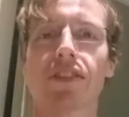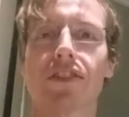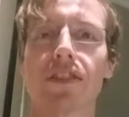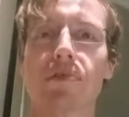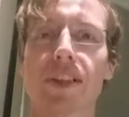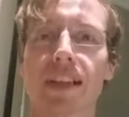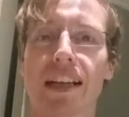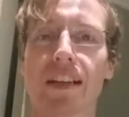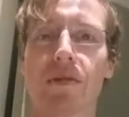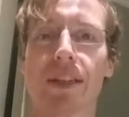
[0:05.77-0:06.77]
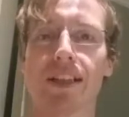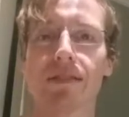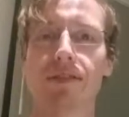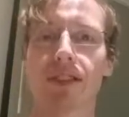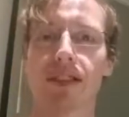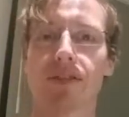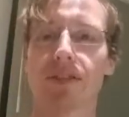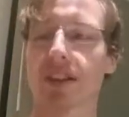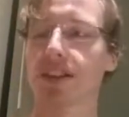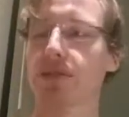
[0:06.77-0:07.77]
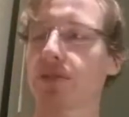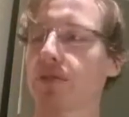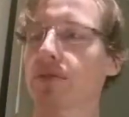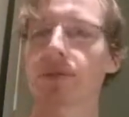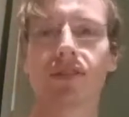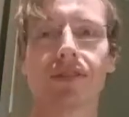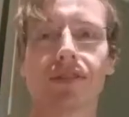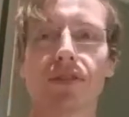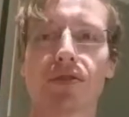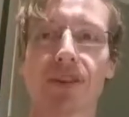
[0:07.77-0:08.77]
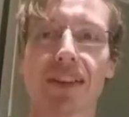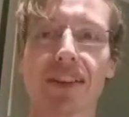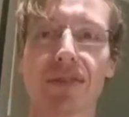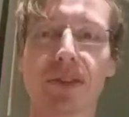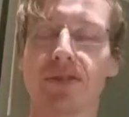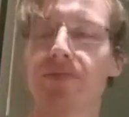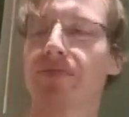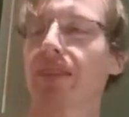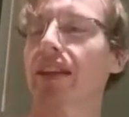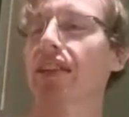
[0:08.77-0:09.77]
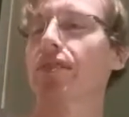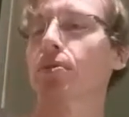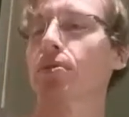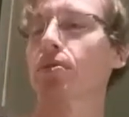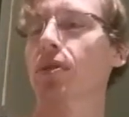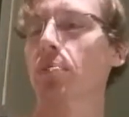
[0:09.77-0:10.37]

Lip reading: To celebrate Halloween, I've decided to try this one. It's called